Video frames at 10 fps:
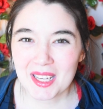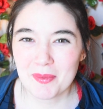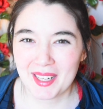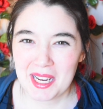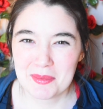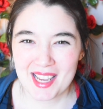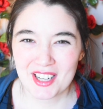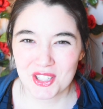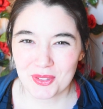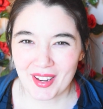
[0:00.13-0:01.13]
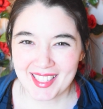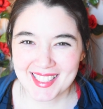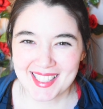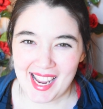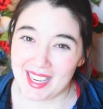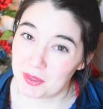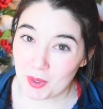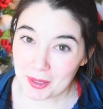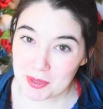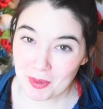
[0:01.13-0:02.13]
Hi, my name's Ashley Rice and
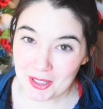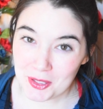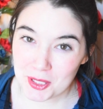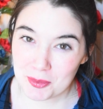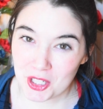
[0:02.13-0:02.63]
welcome to my YouTube